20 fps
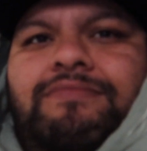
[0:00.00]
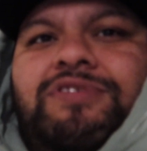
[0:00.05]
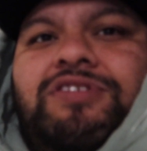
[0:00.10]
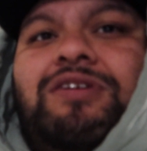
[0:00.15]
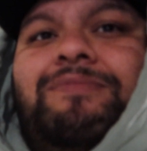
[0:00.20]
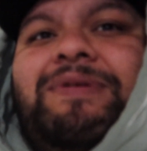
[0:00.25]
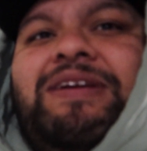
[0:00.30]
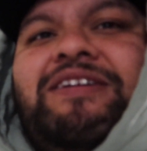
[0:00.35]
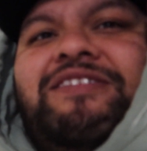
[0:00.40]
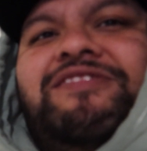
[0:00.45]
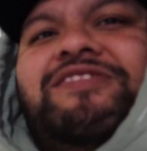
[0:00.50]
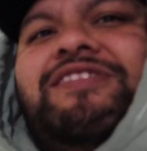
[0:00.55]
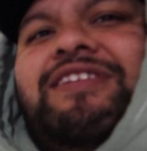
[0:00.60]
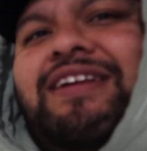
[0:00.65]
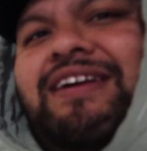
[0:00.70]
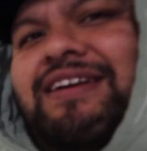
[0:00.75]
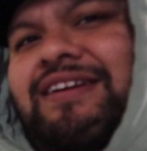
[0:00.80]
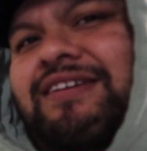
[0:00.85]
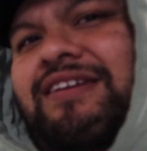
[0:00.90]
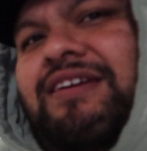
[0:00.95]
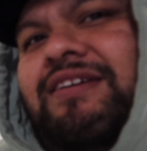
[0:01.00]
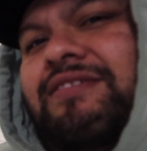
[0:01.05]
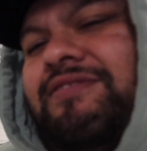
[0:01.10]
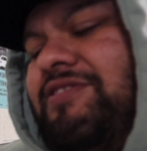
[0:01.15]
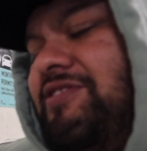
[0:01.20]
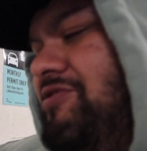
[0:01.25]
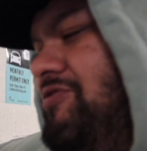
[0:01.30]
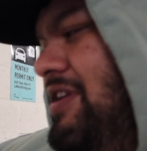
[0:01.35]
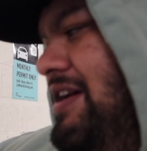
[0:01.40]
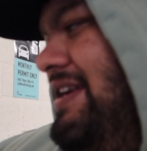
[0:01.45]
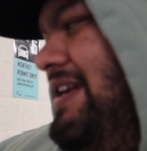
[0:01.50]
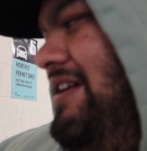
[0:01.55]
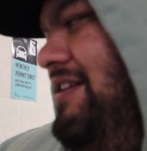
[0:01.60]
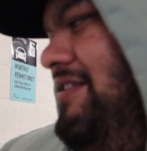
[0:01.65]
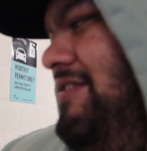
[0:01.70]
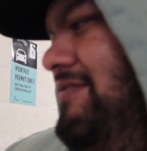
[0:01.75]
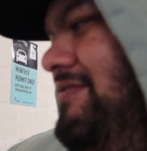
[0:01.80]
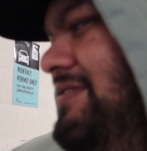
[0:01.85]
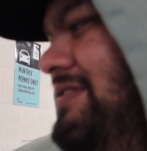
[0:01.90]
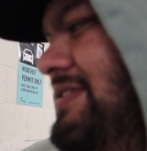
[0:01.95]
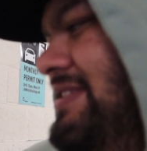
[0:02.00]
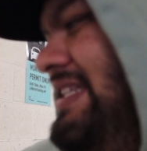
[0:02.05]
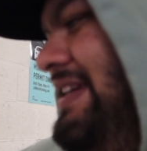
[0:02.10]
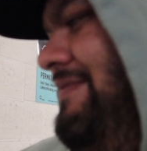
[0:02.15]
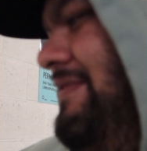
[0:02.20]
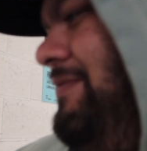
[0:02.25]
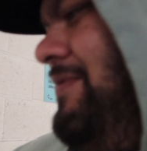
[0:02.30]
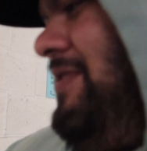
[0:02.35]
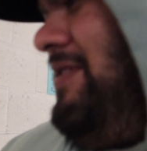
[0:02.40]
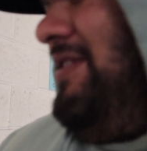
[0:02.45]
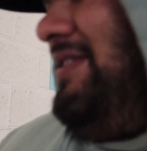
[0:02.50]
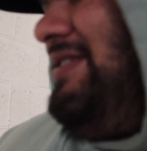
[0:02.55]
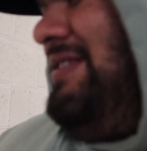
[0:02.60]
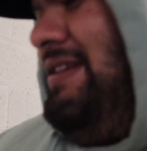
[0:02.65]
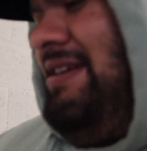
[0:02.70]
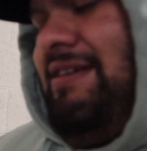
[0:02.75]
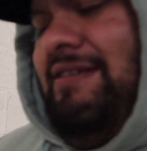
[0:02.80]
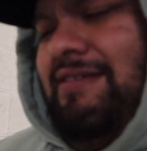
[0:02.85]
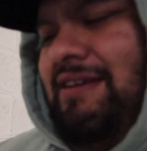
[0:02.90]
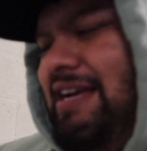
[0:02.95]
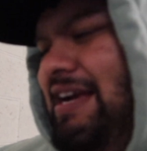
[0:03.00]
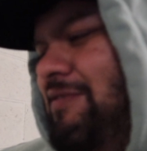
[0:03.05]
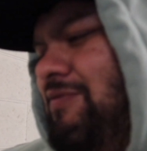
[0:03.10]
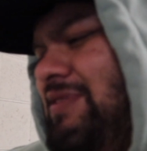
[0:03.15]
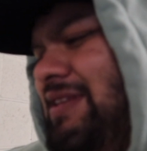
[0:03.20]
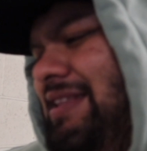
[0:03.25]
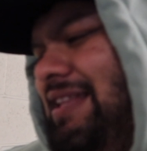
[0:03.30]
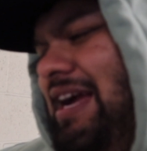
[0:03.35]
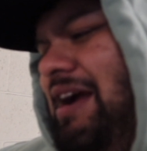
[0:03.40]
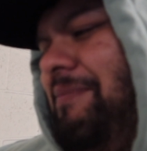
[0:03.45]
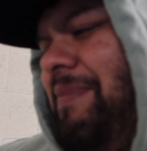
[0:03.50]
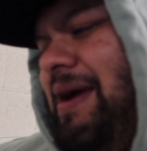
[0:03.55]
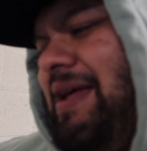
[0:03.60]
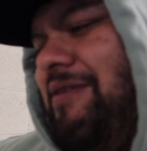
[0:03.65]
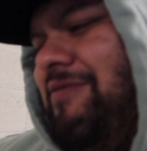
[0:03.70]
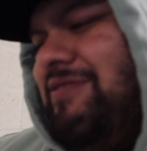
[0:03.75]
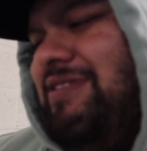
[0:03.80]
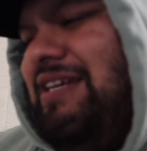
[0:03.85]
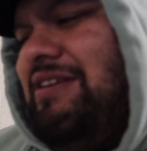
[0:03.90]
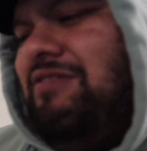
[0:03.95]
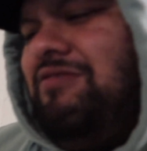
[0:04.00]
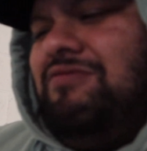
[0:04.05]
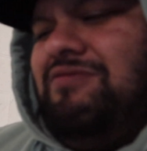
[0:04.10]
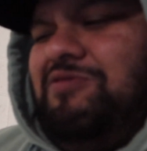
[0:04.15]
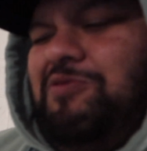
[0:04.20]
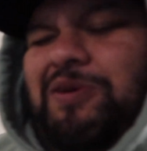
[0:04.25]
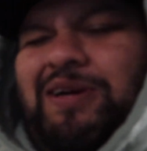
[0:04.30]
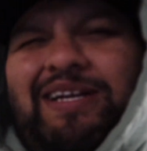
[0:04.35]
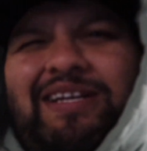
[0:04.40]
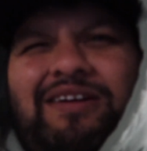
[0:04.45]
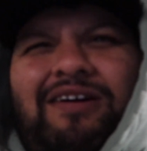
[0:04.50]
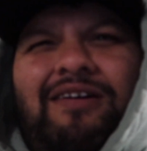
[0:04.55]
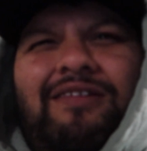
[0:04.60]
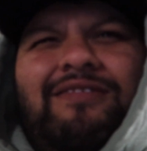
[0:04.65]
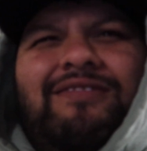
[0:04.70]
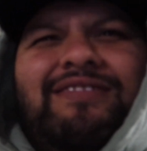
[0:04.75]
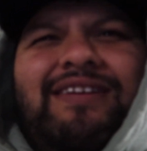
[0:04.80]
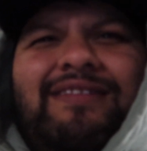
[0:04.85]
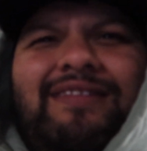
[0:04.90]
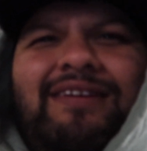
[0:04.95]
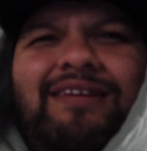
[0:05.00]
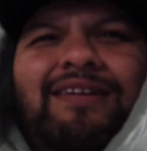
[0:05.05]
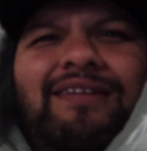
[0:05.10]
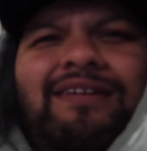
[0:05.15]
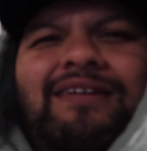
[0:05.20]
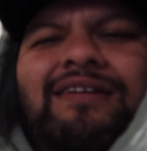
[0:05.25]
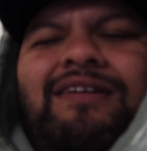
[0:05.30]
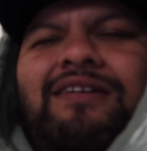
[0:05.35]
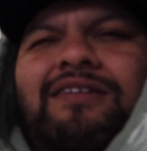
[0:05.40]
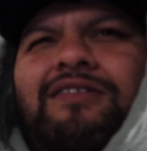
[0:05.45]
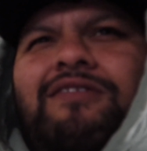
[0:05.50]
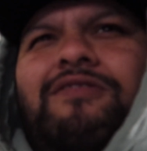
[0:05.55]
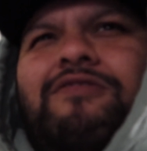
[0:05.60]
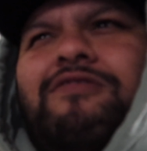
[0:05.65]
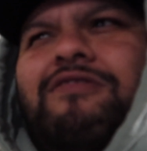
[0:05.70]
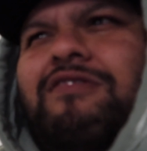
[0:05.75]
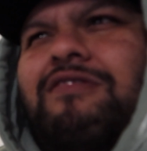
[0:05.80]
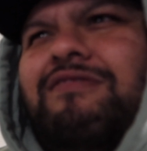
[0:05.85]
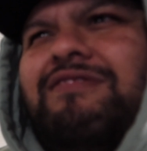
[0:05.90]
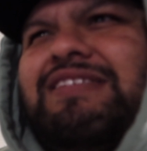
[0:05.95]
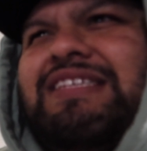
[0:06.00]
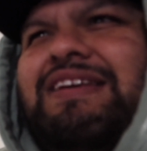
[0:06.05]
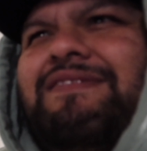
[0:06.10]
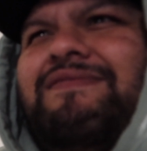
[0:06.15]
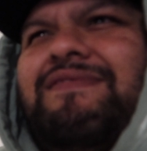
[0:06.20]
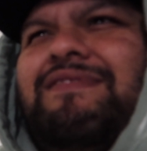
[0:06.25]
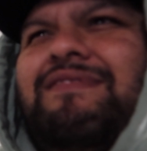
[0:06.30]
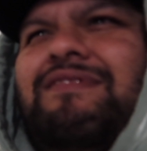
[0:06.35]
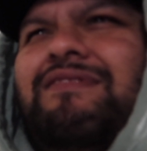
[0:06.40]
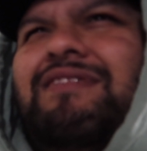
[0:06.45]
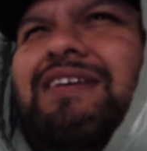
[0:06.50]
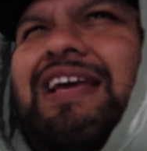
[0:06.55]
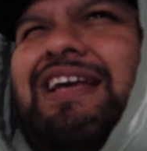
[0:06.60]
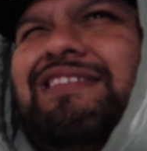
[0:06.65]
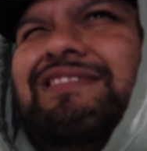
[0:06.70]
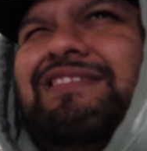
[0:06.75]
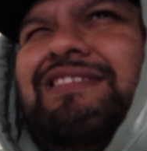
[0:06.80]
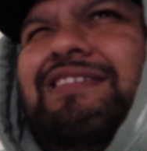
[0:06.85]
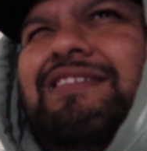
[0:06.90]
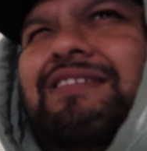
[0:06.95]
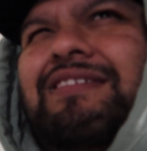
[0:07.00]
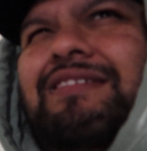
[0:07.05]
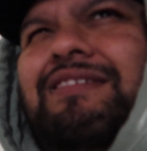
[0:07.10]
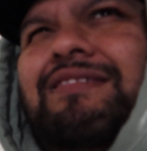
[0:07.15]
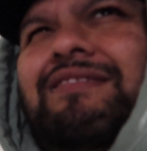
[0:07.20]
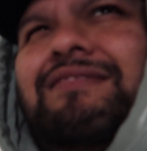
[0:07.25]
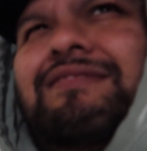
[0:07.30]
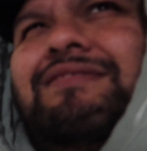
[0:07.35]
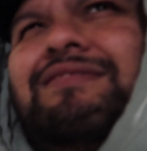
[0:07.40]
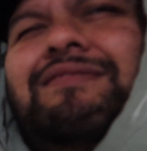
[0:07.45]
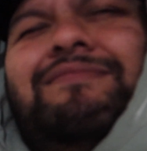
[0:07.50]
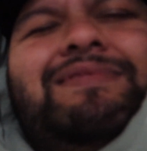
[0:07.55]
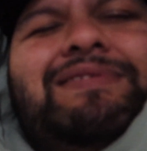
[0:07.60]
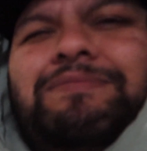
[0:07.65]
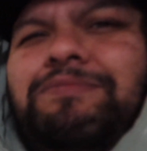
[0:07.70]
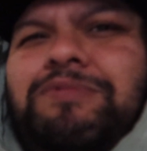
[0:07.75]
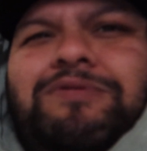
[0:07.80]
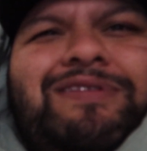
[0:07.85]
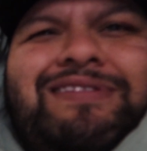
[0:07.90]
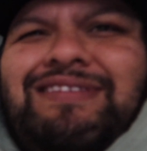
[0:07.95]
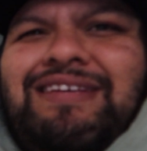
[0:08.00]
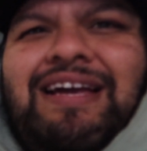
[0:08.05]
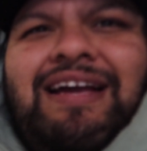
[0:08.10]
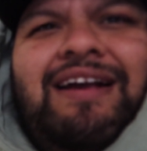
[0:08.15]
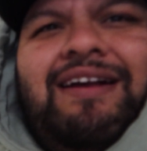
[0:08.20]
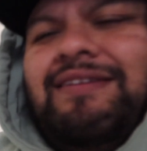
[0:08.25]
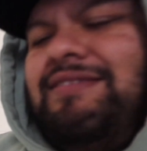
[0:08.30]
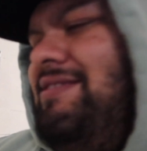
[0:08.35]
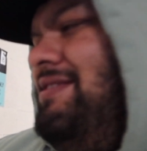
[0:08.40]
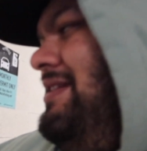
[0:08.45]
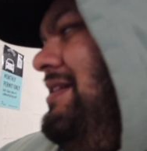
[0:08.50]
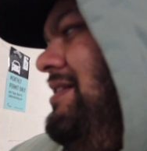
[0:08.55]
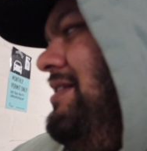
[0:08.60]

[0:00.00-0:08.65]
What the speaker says: so I'm here today to try it out, see if it works. It wasn't that bad. It was like $20, I think, or $18 something with tax.